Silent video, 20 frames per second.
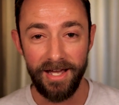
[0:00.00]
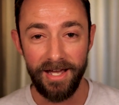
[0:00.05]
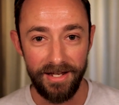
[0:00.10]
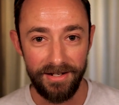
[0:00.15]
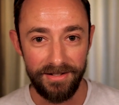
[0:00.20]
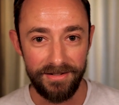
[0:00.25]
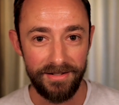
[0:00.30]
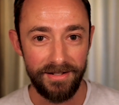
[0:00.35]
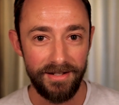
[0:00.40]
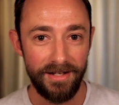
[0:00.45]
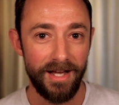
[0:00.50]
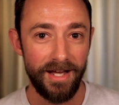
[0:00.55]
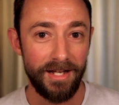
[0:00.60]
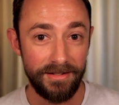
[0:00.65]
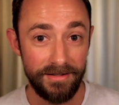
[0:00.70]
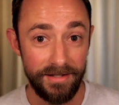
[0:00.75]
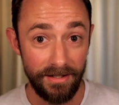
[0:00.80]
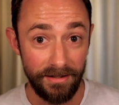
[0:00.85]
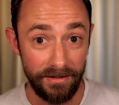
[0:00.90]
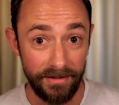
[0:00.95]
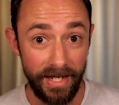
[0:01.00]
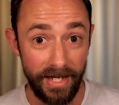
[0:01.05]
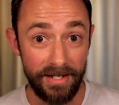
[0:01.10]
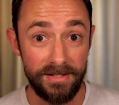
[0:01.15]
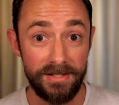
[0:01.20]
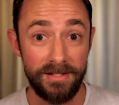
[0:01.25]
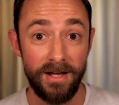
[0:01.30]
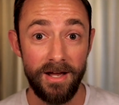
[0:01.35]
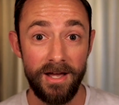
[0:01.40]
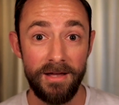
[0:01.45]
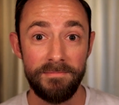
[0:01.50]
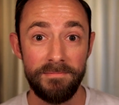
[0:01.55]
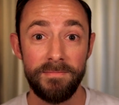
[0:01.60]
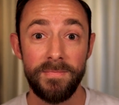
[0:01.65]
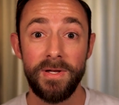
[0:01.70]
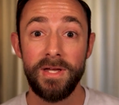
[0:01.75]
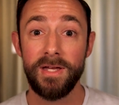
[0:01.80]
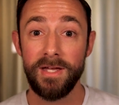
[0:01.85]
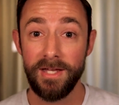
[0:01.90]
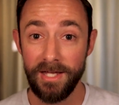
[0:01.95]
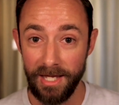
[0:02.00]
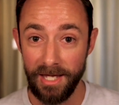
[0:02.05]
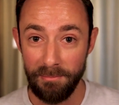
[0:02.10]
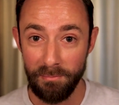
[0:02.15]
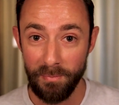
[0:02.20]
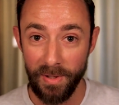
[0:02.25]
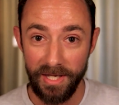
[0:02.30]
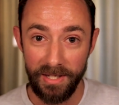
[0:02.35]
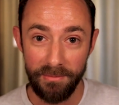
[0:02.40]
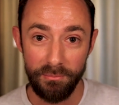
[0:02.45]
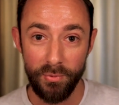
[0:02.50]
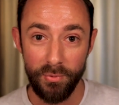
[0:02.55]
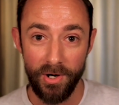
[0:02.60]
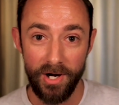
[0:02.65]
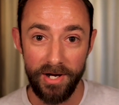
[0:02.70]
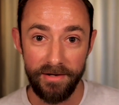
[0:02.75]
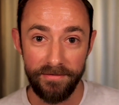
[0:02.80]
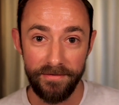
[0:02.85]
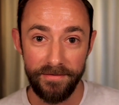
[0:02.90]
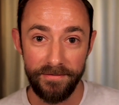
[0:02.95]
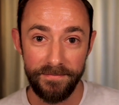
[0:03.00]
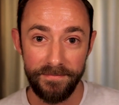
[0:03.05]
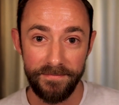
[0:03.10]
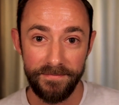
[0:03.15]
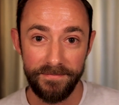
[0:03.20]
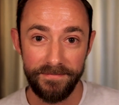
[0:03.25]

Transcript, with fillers: And until next time, keep being brave.